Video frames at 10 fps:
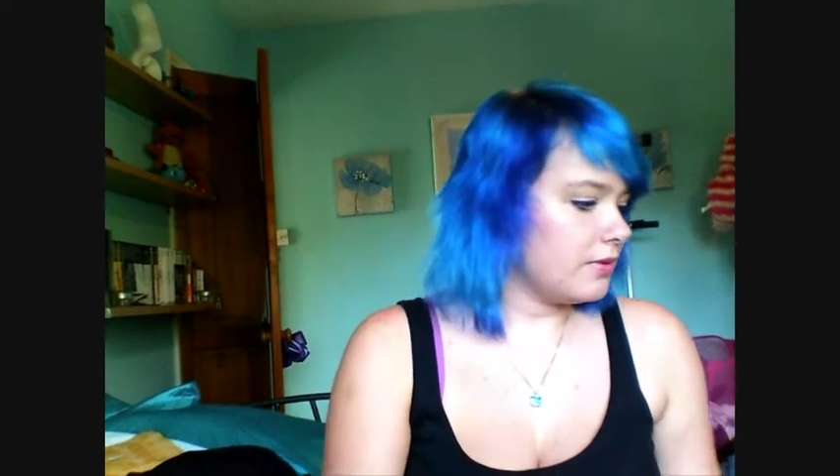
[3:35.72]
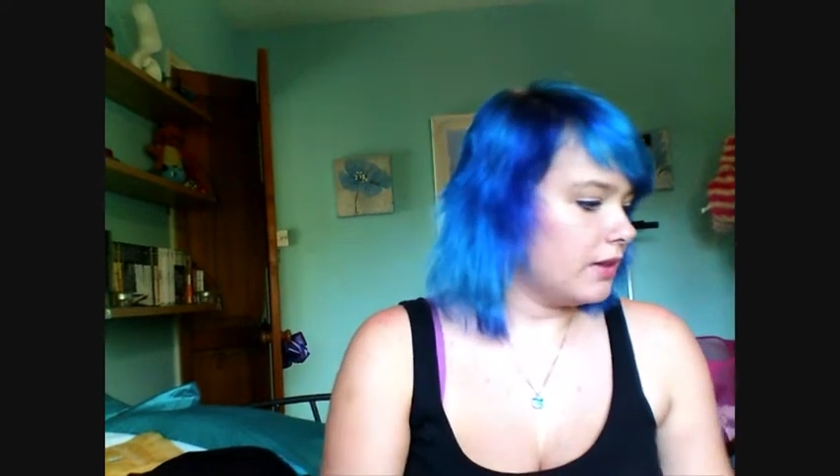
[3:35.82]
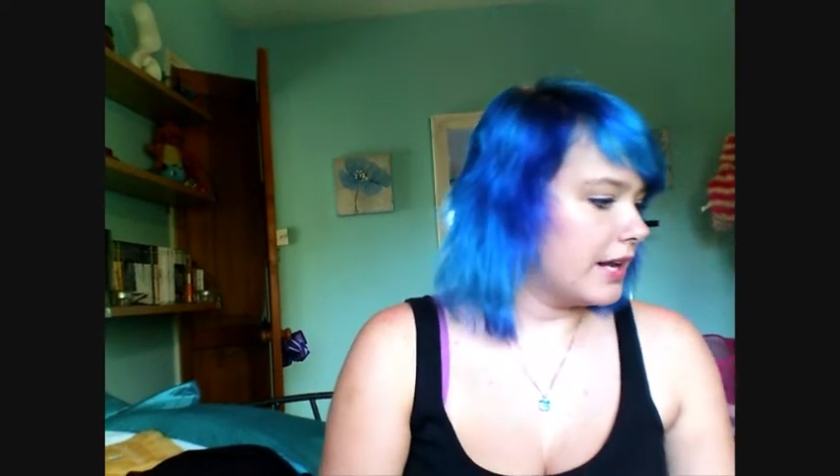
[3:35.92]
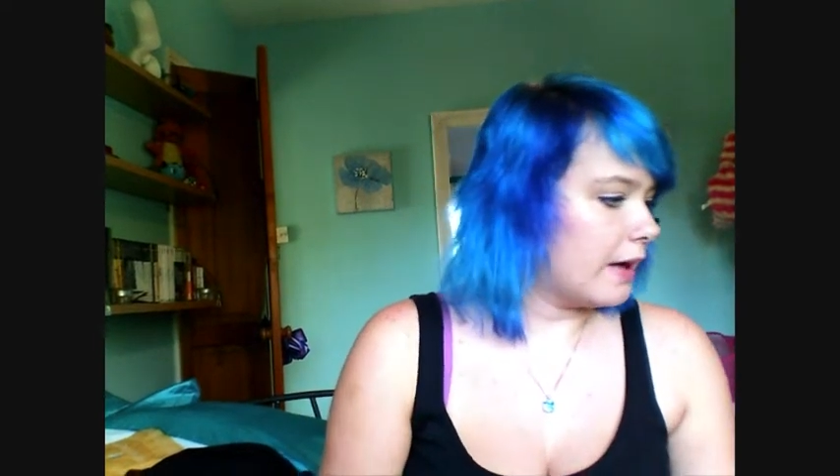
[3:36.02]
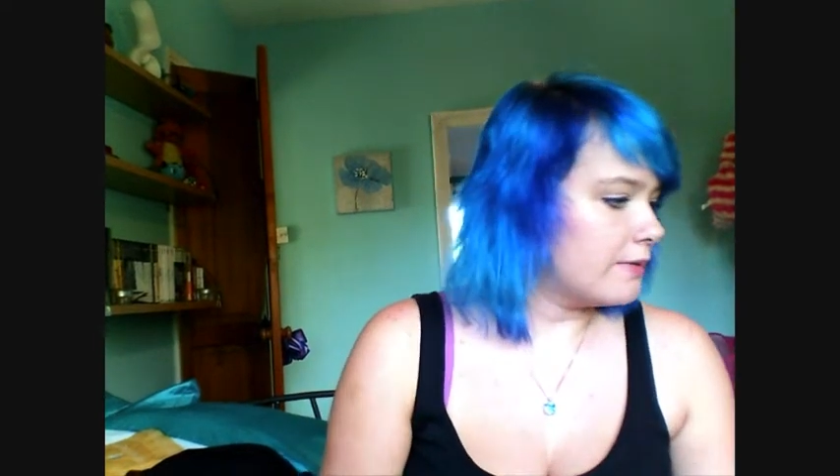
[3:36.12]

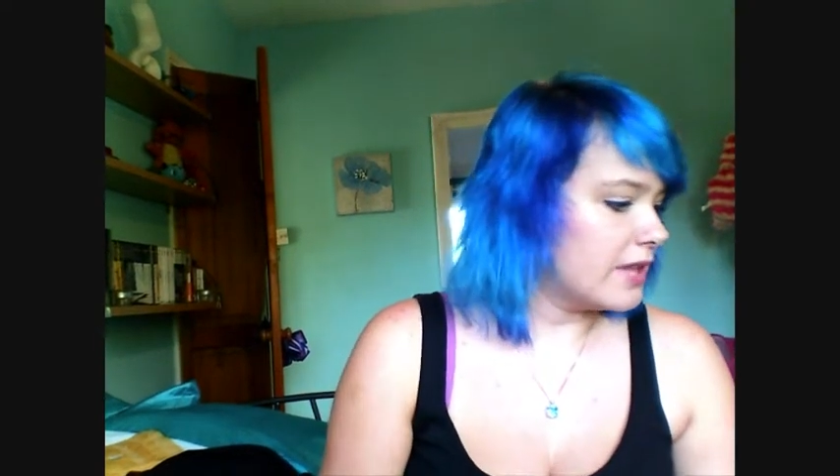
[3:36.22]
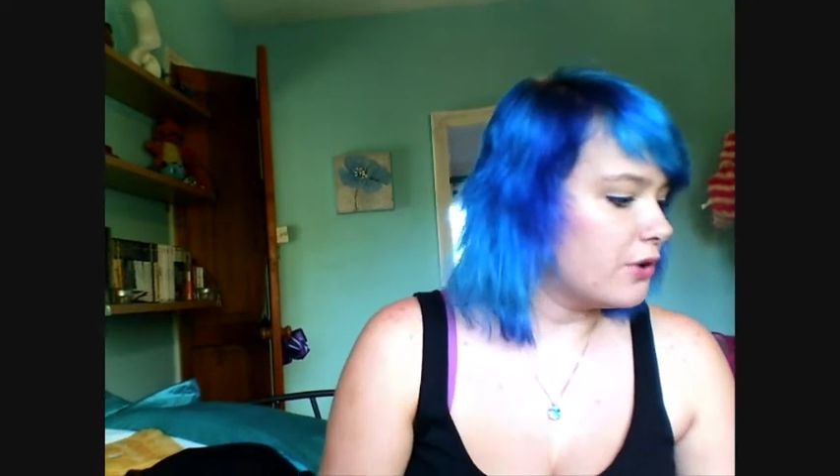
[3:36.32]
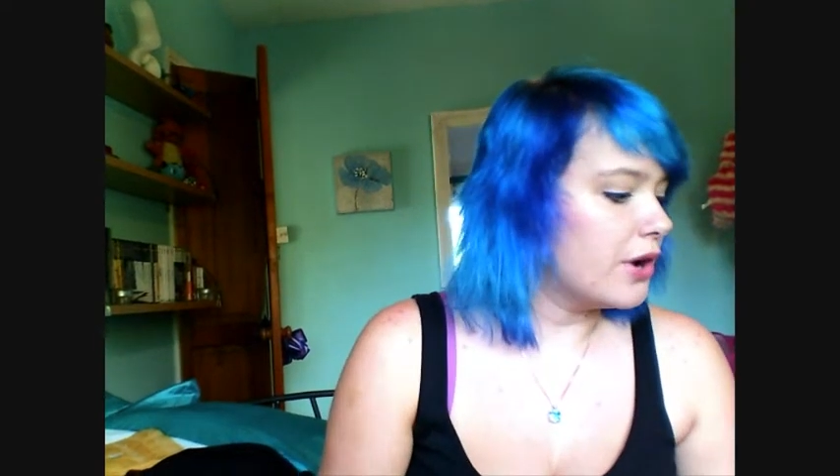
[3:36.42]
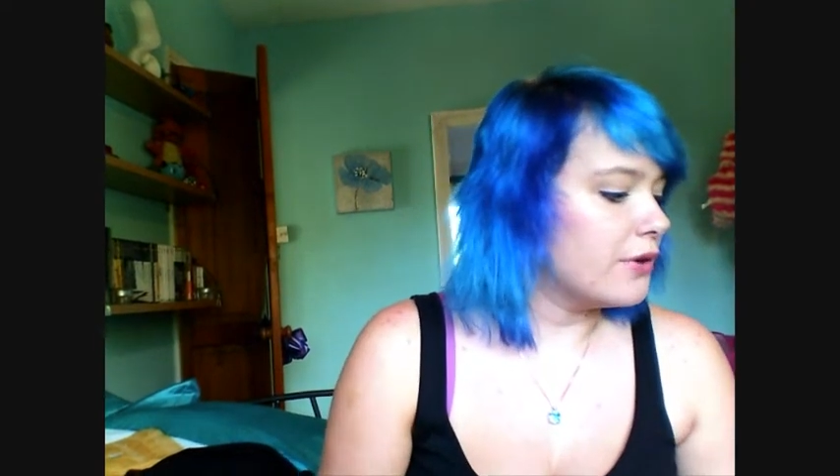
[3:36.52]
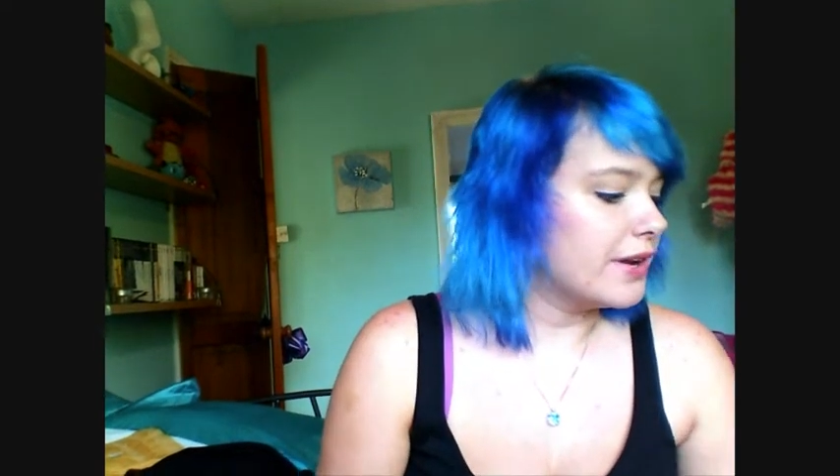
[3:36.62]
And then
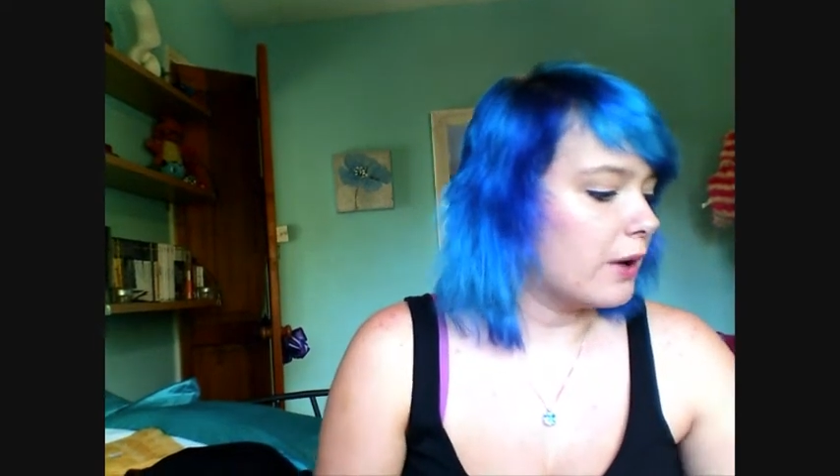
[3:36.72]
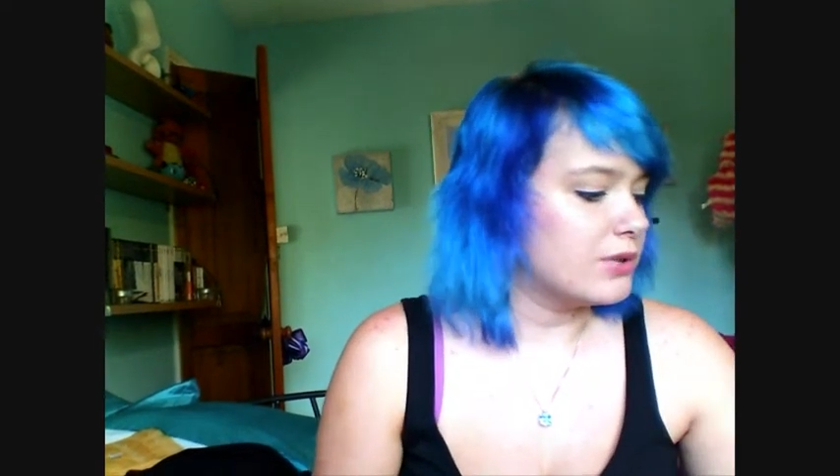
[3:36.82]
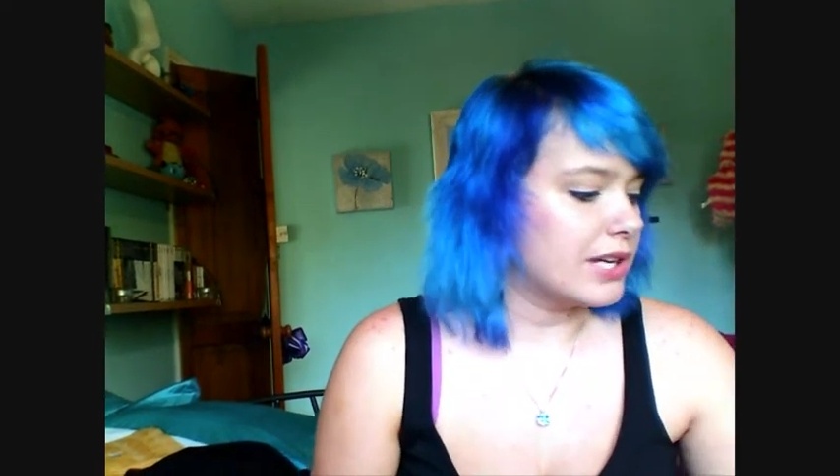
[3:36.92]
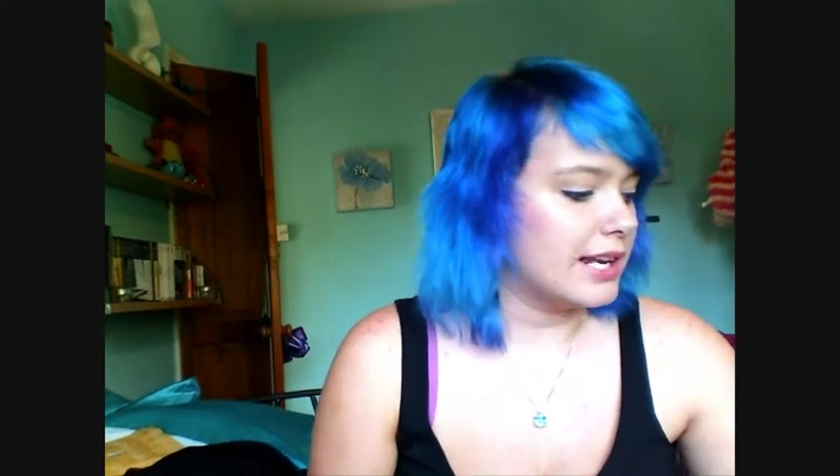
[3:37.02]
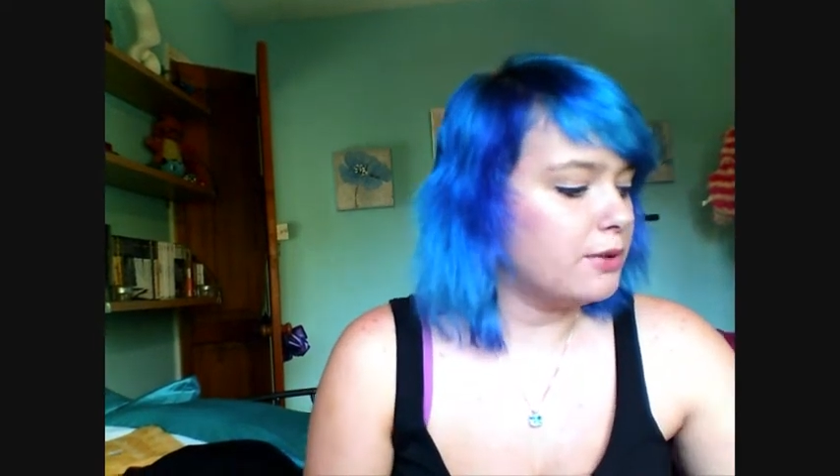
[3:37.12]
you'll know that it
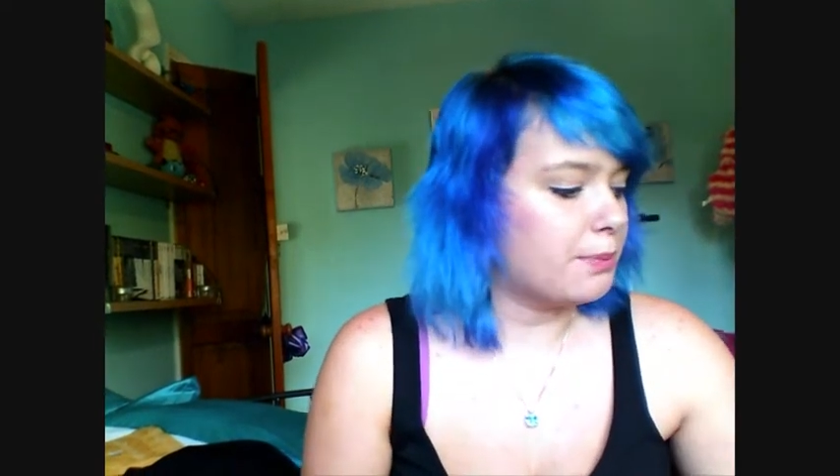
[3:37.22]
comes like a little